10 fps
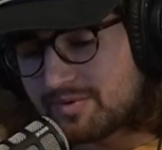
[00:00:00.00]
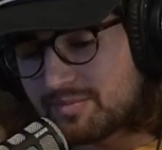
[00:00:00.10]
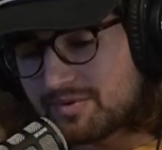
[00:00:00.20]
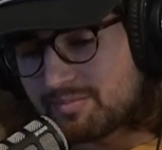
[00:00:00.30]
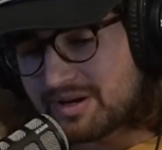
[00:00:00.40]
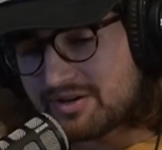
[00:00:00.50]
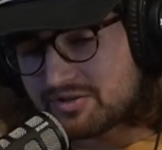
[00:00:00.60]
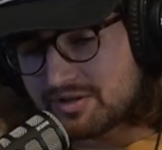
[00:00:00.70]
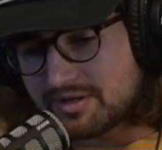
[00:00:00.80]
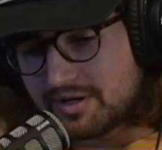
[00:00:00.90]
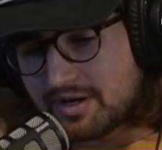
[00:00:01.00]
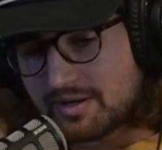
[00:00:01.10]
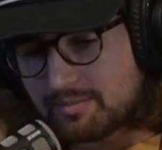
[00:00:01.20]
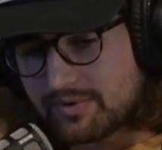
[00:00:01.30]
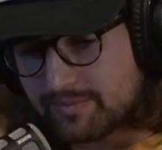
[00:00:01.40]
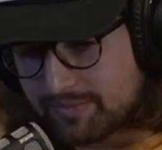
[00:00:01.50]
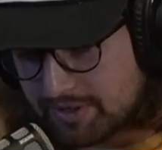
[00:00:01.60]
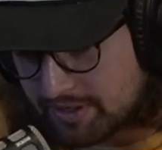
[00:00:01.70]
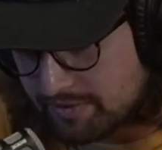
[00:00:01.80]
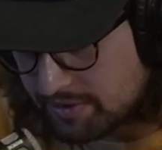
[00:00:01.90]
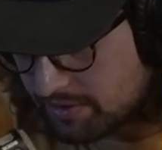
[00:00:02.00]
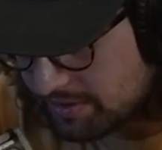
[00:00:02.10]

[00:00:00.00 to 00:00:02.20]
I'm a passionate guy, but yeah, no,